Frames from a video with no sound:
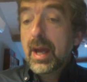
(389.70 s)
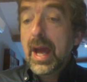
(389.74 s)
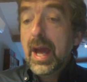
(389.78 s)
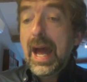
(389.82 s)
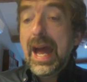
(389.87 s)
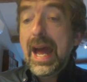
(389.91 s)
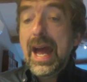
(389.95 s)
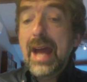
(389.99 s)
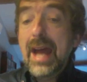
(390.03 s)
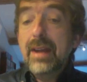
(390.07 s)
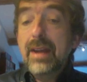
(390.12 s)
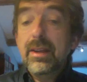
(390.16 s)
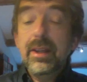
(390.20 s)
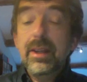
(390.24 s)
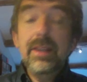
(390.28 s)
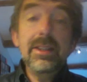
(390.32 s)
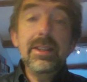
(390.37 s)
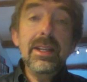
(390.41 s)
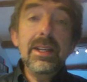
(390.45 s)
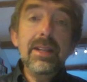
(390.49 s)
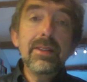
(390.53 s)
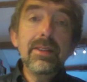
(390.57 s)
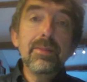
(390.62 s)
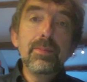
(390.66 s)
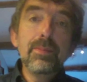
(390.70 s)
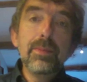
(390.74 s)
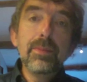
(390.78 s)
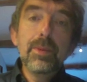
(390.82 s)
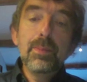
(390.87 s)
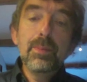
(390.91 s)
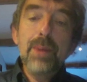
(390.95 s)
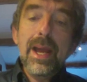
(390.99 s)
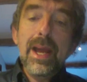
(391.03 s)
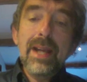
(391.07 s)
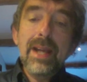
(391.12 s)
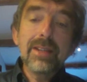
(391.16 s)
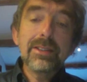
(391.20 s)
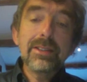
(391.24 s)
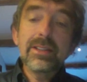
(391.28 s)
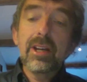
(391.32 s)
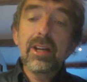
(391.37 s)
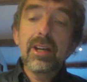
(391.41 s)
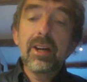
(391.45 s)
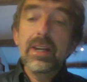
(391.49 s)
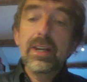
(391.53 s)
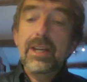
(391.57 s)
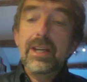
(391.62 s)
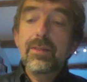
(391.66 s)
And indeed, the banks
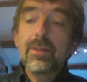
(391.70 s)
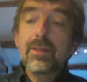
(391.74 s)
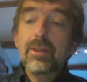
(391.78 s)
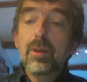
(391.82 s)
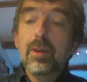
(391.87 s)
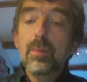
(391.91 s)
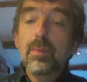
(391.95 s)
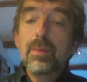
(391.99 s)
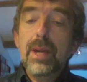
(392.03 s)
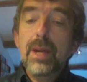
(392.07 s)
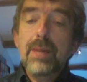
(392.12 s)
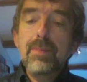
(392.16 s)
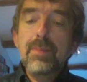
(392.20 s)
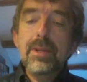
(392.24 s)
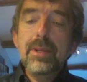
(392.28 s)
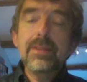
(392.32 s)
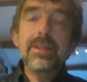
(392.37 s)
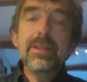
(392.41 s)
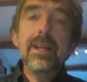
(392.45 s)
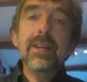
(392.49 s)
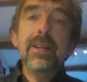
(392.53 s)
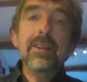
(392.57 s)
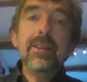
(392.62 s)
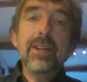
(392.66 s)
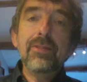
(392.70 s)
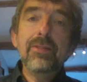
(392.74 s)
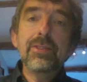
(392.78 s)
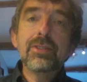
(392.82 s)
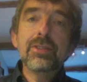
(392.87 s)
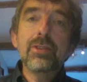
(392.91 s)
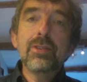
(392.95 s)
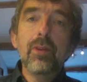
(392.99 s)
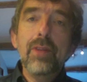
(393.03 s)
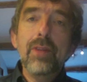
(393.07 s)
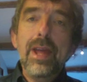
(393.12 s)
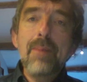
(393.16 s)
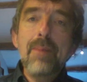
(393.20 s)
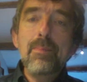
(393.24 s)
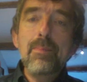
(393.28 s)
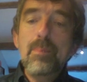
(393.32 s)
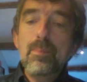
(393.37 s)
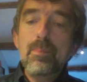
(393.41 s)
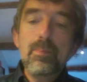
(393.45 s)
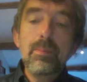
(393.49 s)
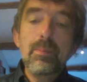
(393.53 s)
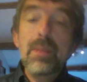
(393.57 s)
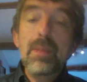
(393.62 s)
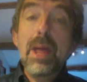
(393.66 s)
can't even complain because they've just got
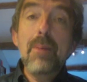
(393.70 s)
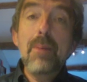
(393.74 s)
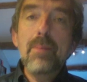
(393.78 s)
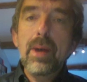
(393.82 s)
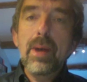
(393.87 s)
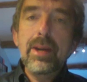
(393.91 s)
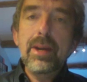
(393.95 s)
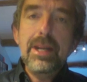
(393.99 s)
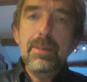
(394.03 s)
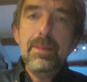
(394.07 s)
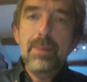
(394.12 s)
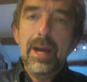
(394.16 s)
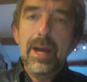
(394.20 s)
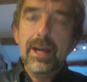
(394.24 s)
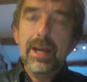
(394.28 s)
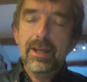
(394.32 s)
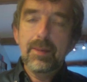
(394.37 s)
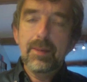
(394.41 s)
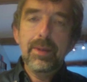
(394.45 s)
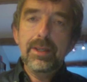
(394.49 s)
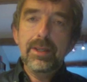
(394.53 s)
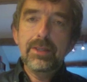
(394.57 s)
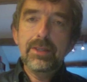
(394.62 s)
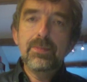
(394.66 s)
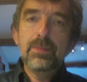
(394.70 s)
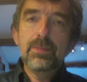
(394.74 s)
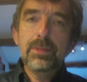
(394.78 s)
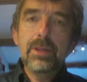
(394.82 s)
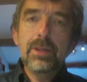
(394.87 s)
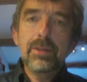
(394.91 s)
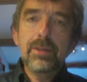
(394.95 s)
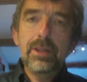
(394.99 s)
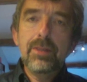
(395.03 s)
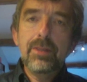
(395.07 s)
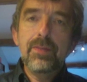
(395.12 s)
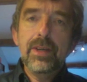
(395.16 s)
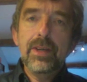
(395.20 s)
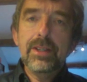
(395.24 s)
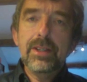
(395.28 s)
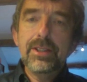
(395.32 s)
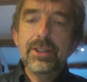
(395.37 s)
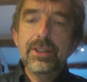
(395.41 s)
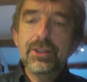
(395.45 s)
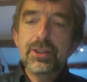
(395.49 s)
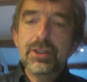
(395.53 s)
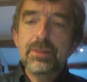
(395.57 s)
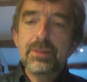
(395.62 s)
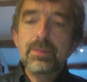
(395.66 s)
their money back. I mean, it's totally
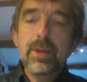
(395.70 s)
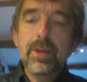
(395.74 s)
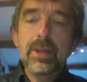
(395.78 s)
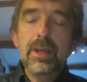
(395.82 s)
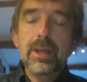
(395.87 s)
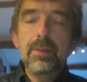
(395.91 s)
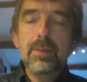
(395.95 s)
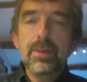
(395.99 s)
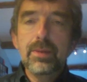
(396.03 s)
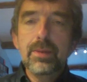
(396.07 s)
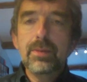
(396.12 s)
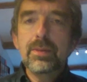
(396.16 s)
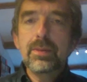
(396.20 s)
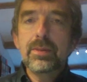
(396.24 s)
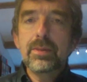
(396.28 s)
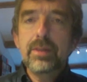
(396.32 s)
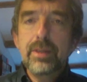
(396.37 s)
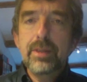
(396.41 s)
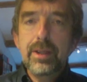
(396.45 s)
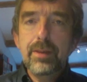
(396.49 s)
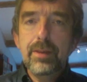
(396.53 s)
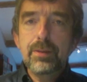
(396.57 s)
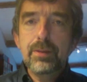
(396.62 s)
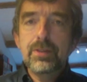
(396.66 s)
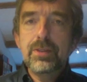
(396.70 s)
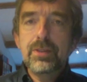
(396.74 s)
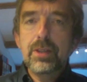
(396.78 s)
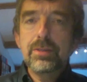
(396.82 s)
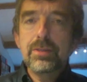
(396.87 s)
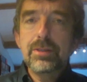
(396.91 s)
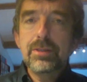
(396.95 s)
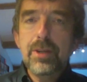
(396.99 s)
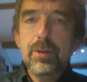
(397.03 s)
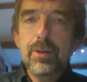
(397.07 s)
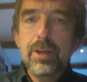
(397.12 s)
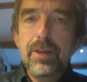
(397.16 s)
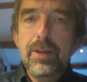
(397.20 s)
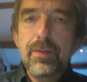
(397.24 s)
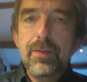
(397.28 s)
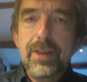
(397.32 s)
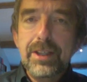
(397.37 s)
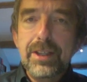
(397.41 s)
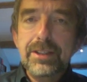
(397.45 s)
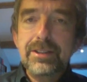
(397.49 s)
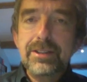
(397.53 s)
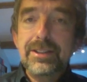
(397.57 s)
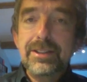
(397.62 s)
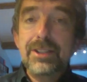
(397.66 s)
fictitious money, but it was totally
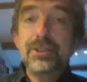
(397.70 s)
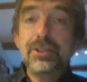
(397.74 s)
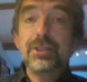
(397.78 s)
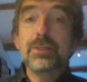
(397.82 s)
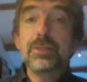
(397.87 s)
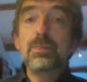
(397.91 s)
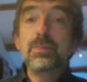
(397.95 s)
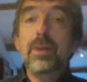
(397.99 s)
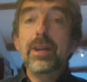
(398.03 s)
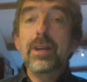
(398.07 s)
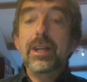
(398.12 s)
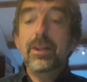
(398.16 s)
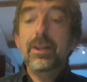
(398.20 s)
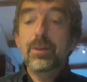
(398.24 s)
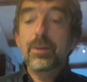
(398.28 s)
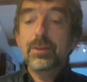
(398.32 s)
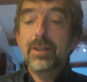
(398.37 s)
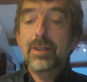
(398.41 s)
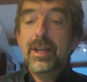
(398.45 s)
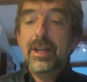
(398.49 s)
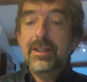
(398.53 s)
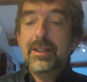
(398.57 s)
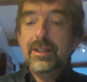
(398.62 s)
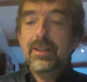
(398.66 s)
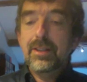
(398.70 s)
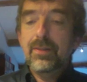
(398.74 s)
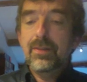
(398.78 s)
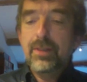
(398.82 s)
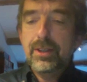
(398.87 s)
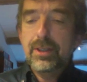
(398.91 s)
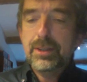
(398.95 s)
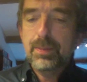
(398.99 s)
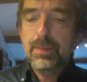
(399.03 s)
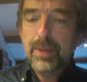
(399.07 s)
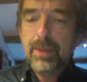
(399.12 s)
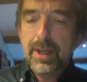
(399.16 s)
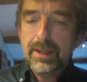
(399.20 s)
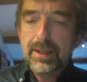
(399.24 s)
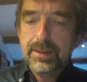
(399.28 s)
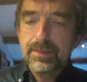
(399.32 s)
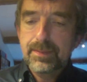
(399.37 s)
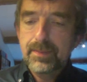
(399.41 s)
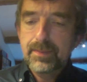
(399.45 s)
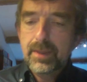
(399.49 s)
fictitious money that was lent in the first place.